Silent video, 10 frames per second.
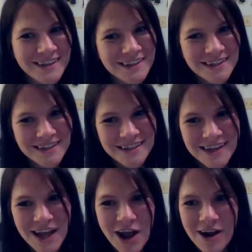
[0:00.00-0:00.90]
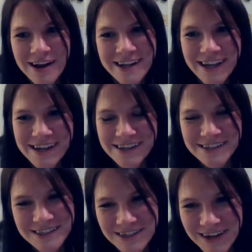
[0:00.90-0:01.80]
All right, Gail,
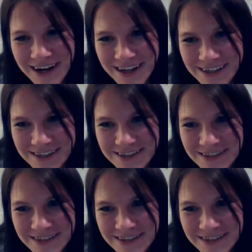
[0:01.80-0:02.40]
you got it.